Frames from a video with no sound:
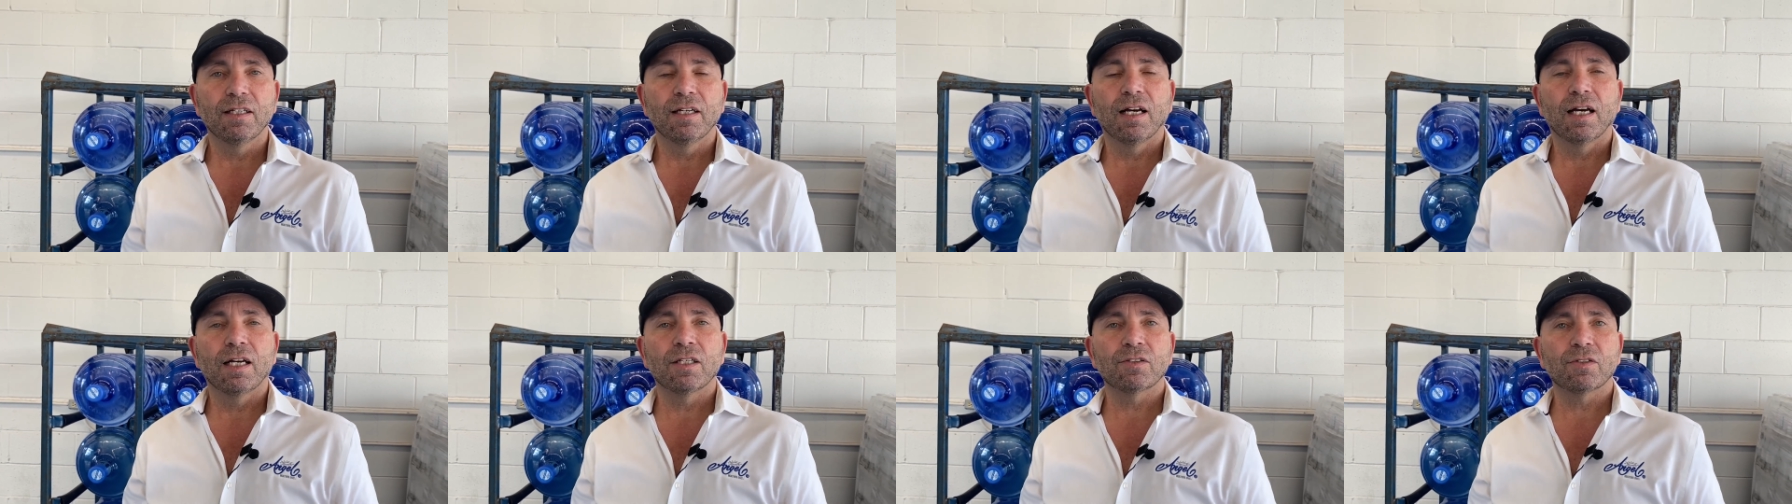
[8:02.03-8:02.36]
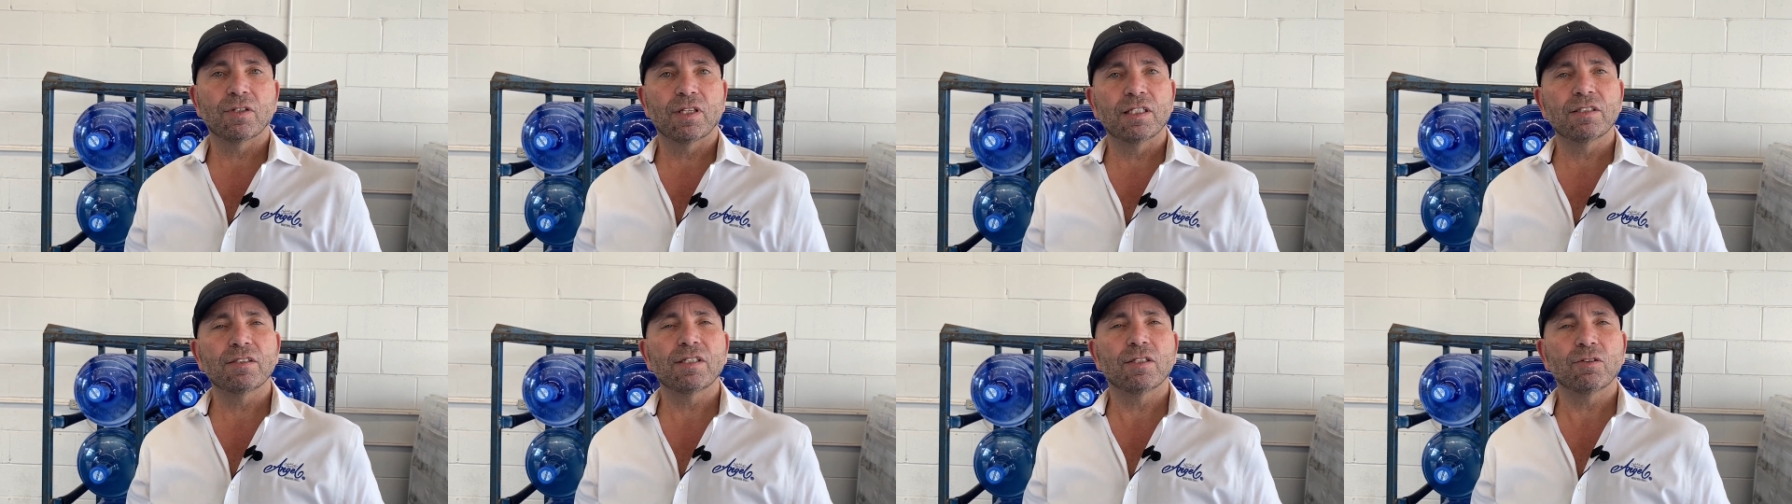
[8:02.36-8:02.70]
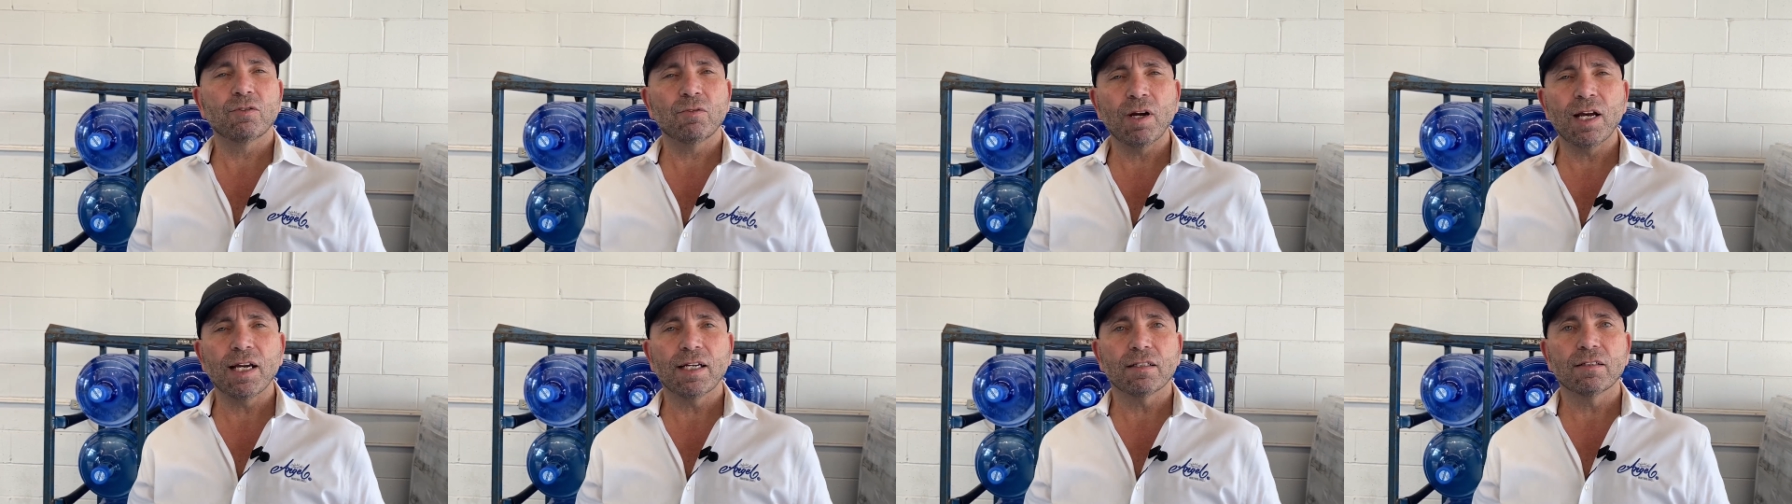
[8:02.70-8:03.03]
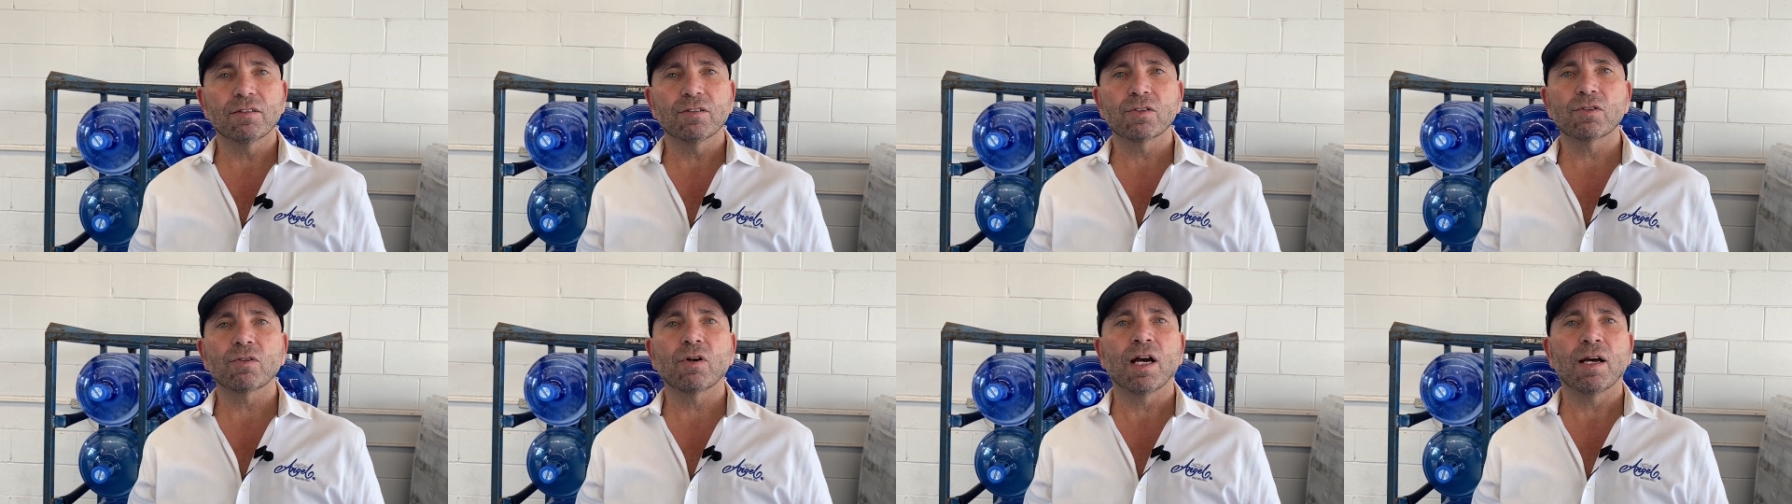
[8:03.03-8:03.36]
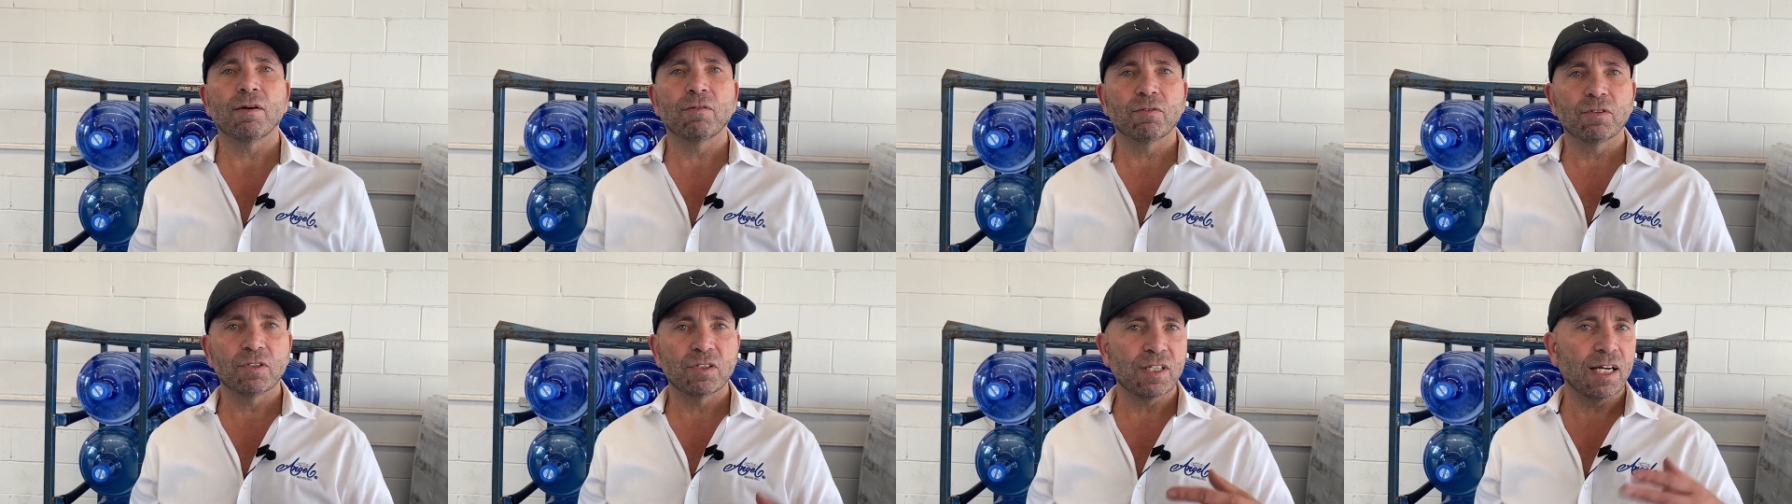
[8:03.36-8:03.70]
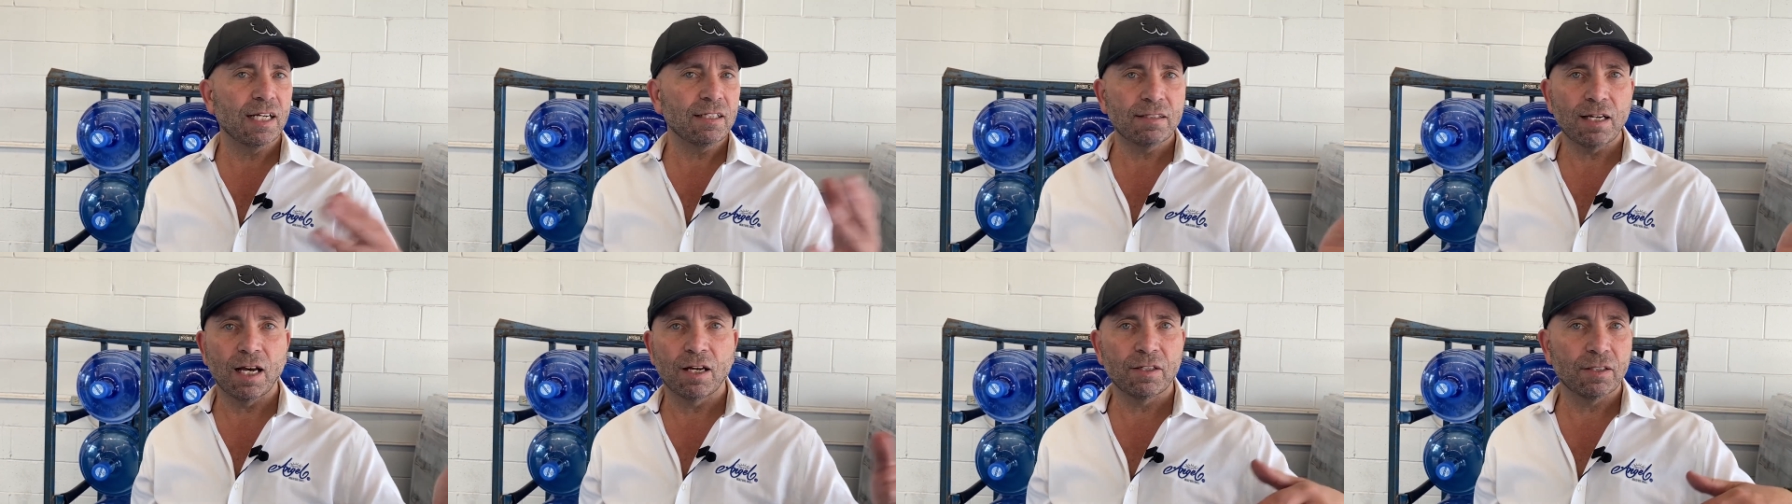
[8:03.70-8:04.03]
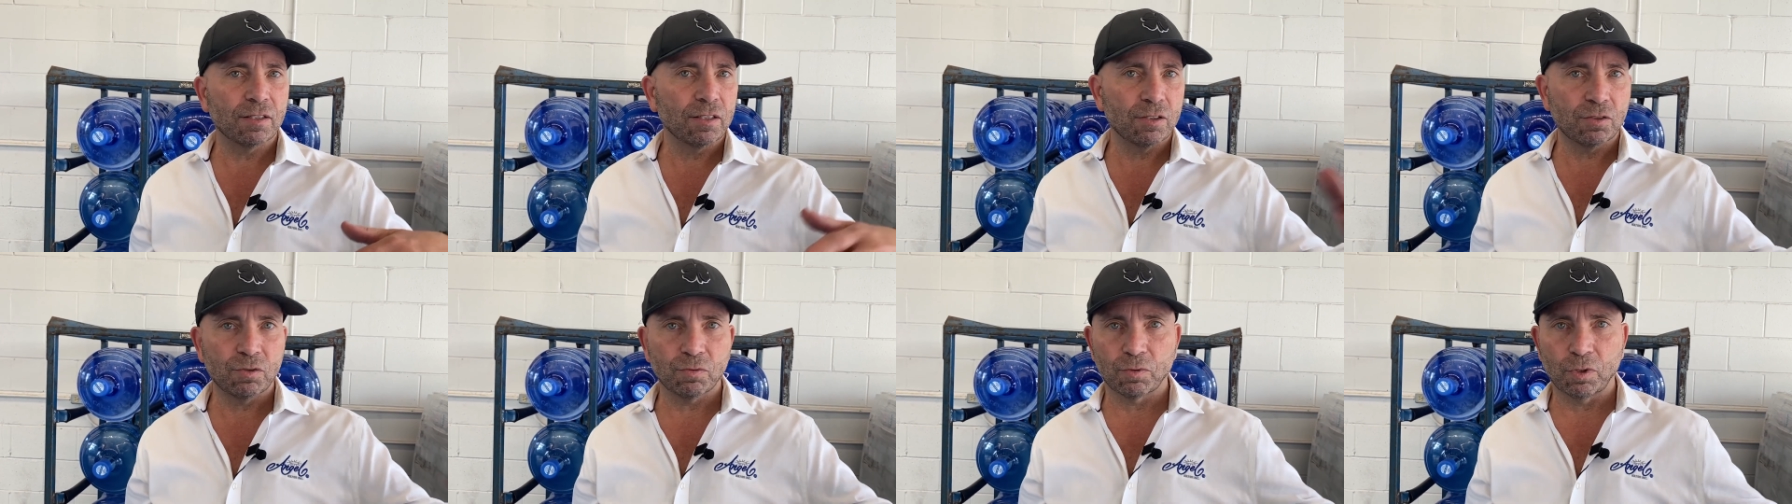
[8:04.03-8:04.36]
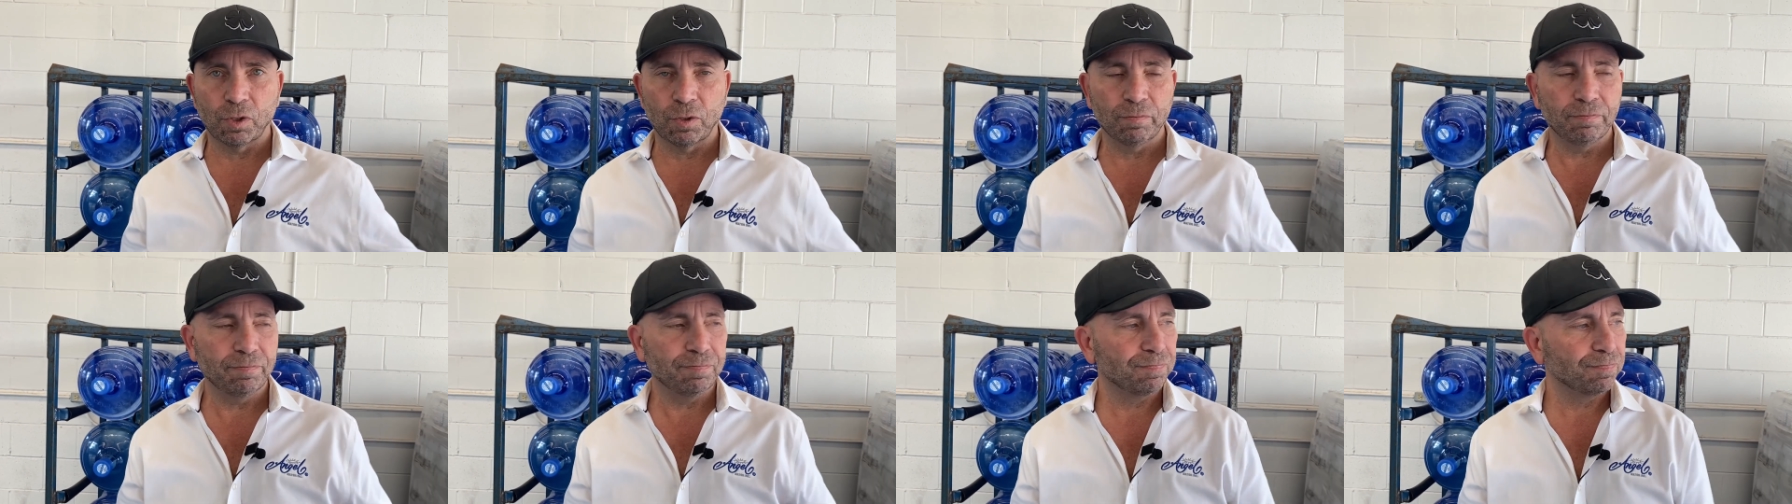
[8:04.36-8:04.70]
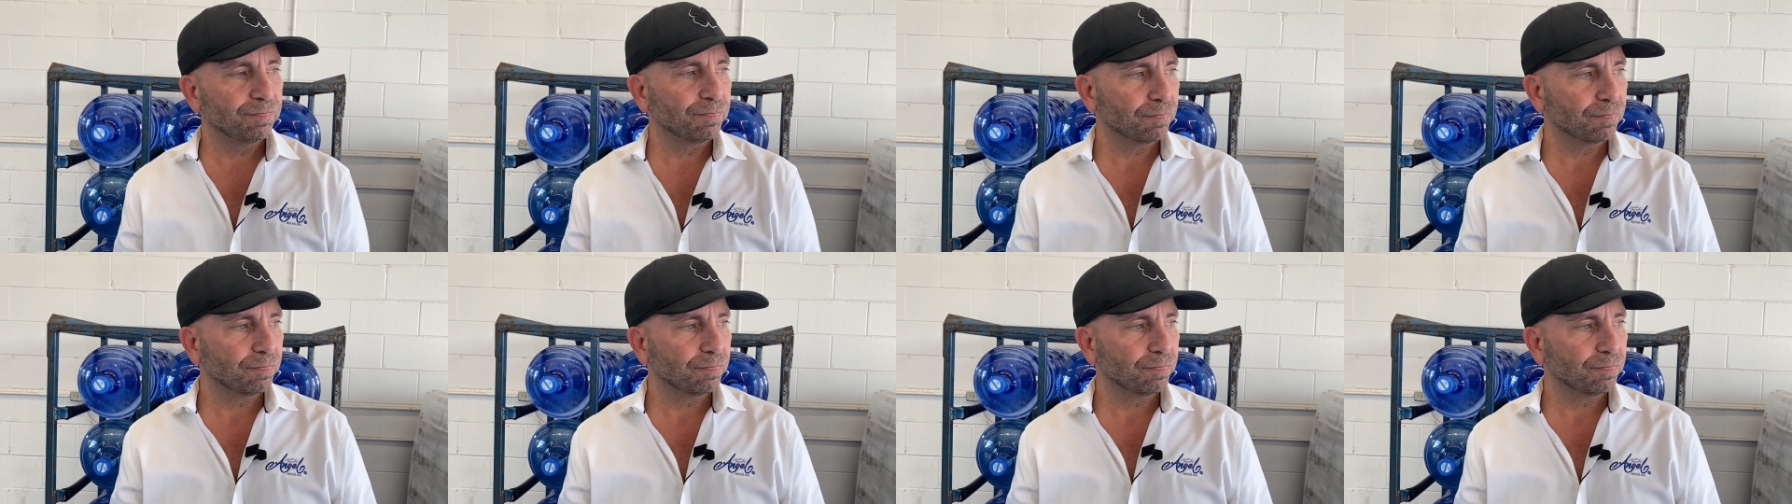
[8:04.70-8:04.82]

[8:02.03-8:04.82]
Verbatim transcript: And so they said, great. So I sat down in this room,